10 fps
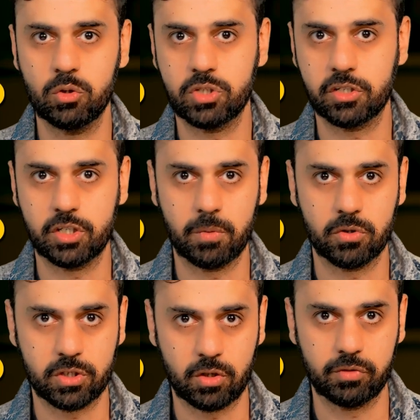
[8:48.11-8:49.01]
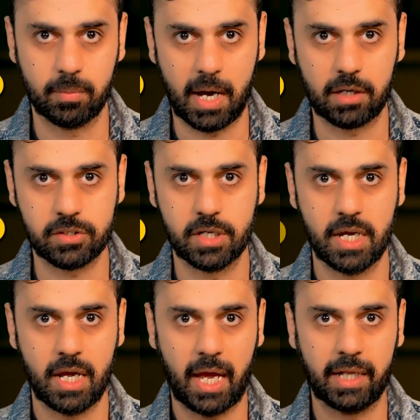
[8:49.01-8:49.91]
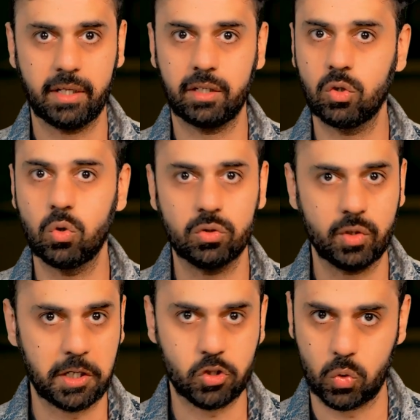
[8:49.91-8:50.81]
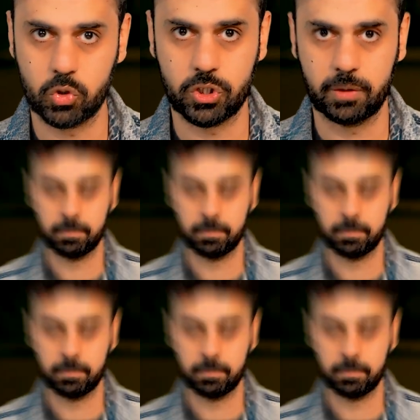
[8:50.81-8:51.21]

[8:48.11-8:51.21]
to 60% of the marks and then go to the next question.